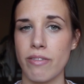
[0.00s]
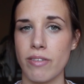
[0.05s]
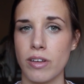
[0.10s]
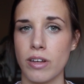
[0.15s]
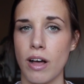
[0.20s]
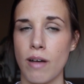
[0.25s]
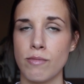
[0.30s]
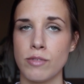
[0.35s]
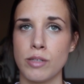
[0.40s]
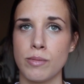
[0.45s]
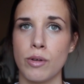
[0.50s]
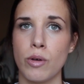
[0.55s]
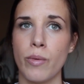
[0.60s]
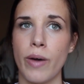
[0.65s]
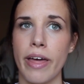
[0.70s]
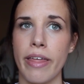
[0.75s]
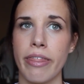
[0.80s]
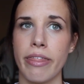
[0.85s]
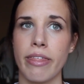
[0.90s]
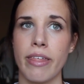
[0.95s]
feel comfortable
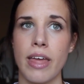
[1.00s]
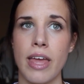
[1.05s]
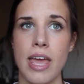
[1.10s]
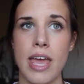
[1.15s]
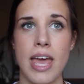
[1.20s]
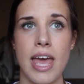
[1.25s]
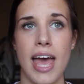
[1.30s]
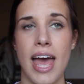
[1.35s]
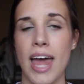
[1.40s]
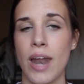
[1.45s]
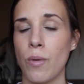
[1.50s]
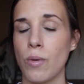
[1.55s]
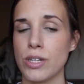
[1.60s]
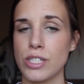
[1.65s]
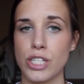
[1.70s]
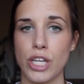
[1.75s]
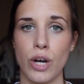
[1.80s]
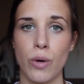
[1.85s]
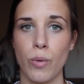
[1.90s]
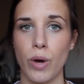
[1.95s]
with and
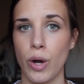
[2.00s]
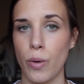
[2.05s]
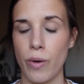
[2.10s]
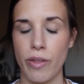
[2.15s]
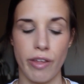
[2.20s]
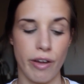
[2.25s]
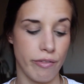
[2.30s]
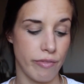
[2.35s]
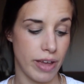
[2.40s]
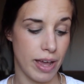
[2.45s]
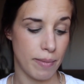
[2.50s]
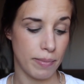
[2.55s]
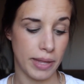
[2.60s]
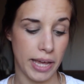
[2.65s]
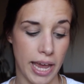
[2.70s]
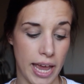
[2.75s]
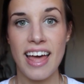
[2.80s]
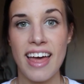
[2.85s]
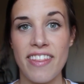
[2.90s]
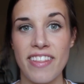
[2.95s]
what's going to work with our
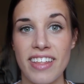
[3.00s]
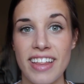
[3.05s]
family.